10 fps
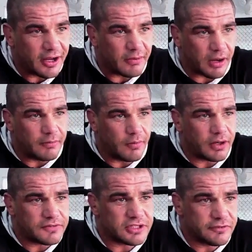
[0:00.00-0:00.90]
I'm ONE
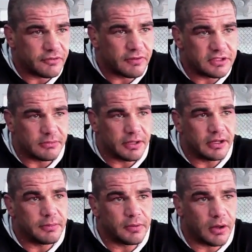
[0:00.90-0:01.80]
FC for a reason. I'm here
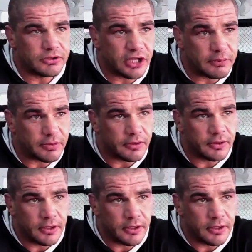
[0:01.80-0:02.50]
to be world champion.